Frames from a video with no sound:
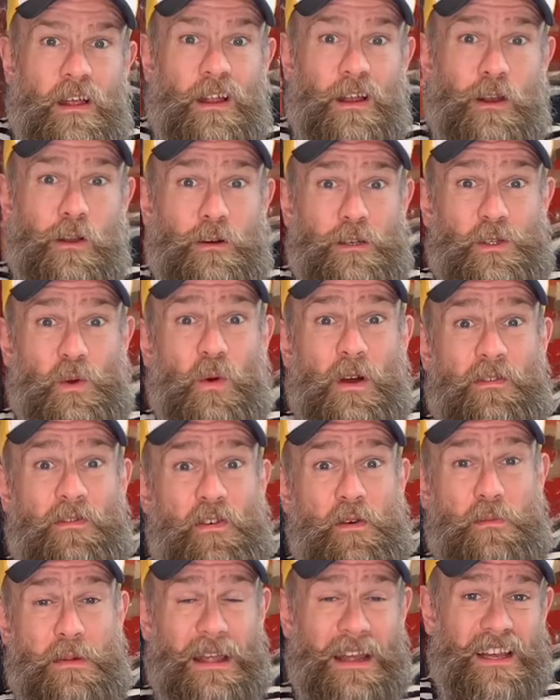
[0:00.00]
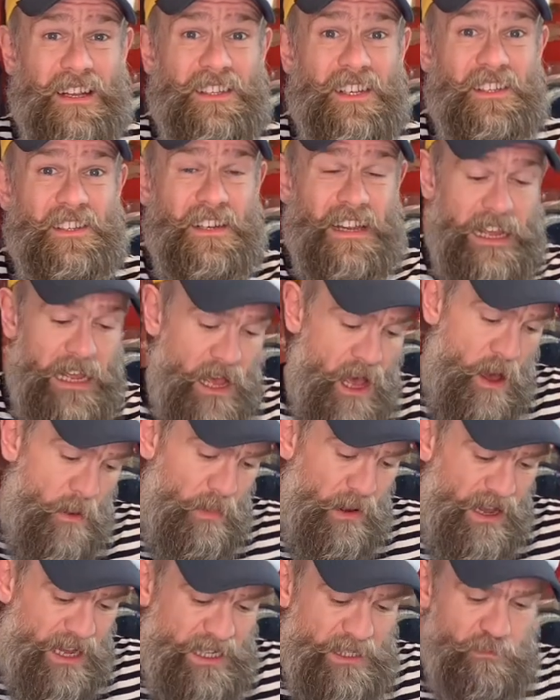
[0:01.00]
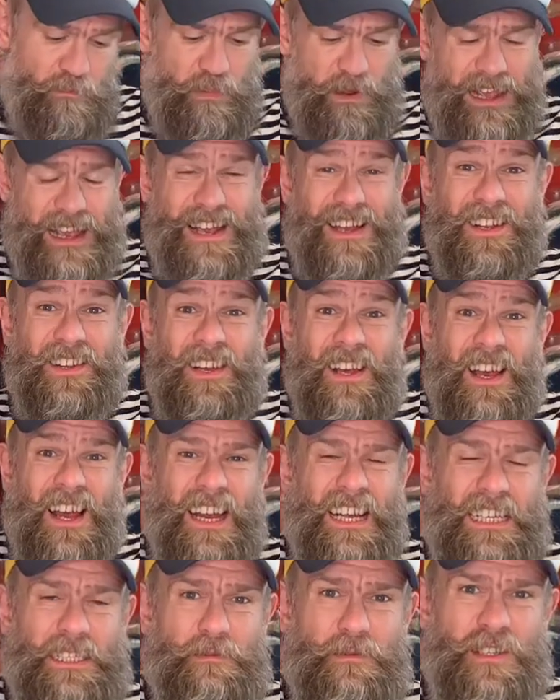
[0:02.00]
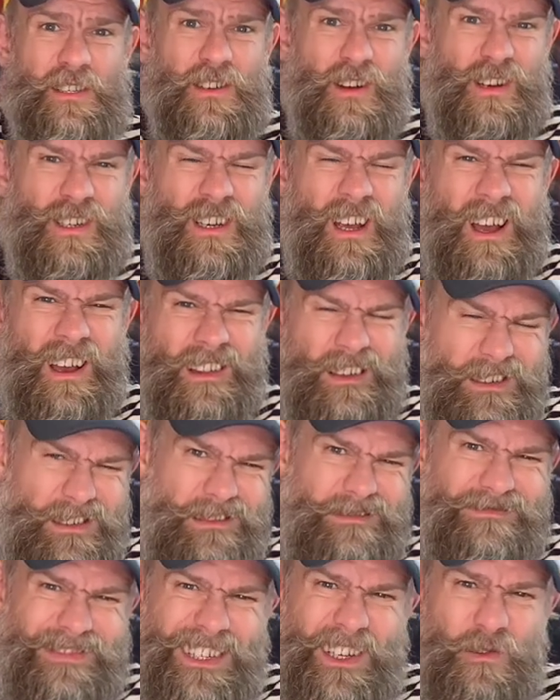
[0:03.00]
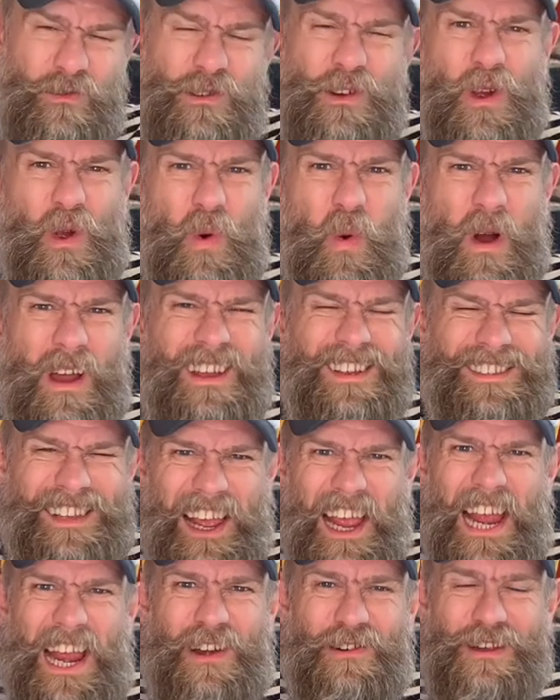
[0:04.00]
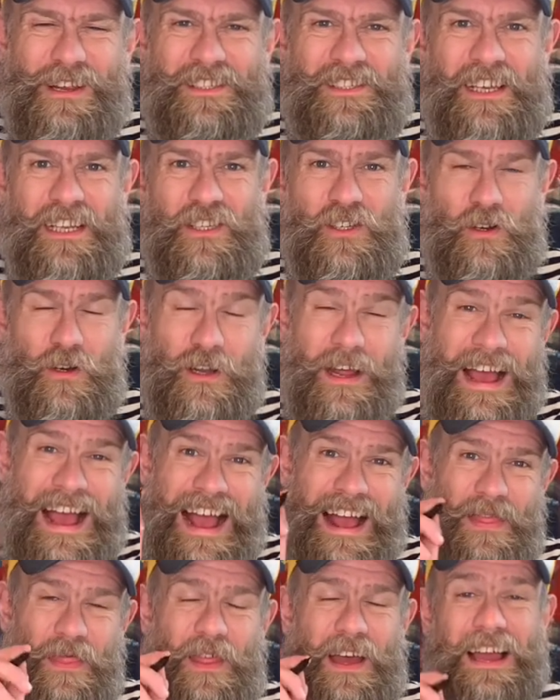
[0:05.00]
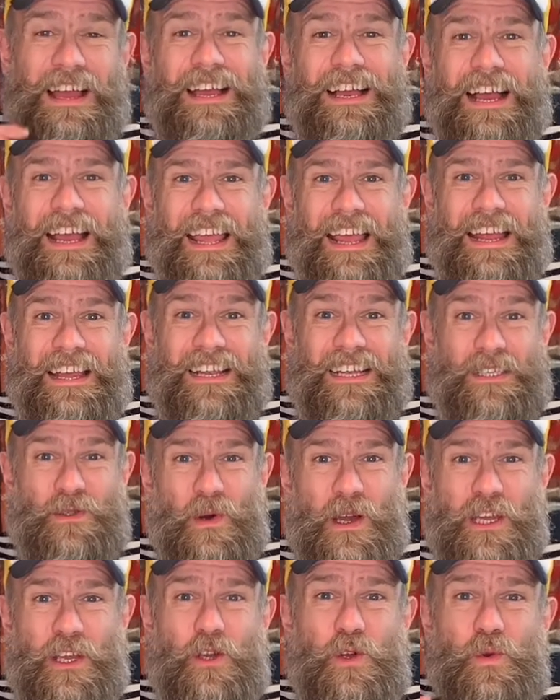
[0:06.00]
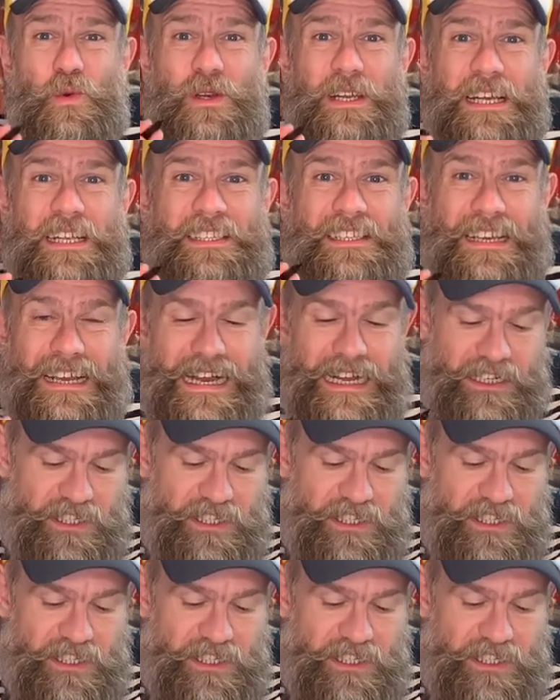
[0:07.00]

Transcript: looks quite familiar, doesn't he? But his beard and his moustache, they don't look quite as hairy as they should. And that, again, is where you need to add